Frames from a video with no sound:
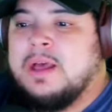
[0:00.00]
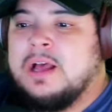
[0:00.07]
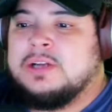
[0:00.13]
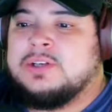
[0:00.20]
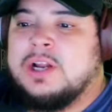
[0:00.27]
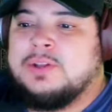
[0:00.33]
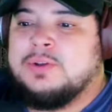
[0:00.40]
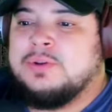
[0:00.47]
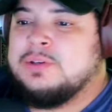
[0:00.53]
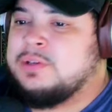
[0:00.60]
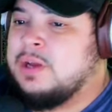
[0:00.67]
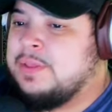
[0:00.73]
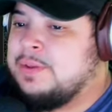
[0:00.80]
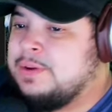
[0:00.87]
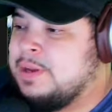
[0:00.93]
I tried to do this
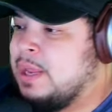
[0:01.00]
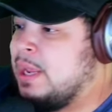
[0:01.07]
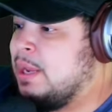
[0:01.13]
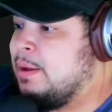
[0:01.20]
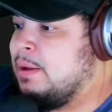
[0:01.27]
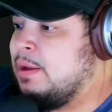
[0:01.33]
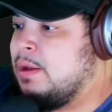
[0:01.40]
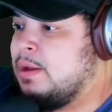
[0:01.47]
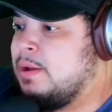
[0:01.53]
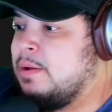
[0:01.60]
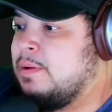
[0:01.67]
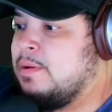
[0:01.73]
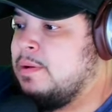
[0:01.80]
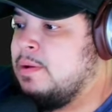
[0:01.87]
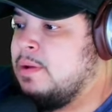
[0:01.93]
the other day
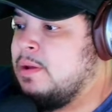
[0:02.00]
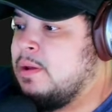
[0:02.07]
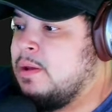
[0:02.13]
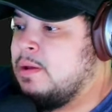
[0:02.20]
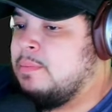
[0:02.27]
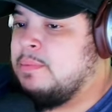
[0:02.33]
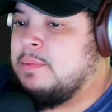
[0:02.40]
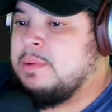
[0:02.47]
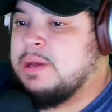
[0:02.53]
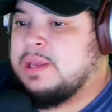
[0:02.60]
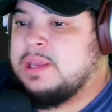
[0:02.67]
but my